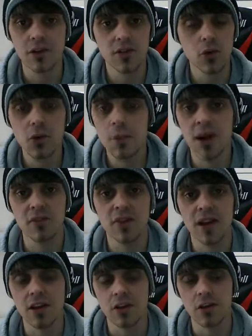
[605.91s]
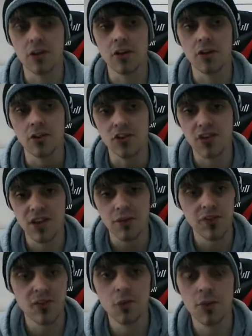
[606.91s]
It's all about value. You know, you just give
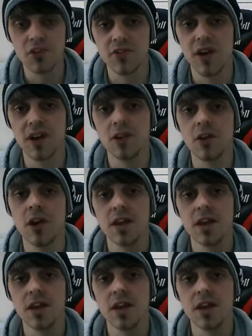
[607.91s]
so much value,